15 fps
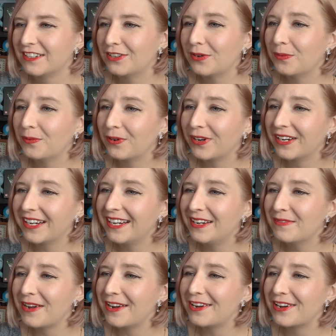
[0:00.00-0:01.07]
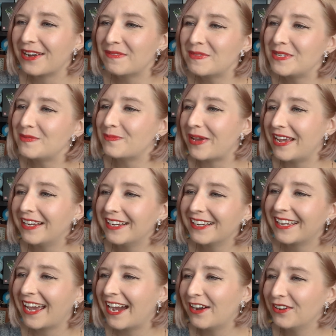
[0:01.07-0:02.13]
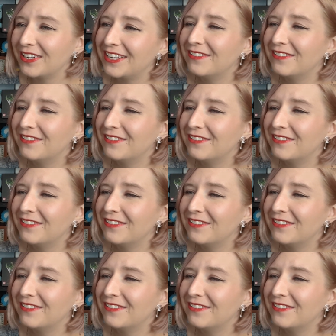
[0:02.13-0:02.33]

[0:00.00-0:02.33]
Don't worry about your empty bank account.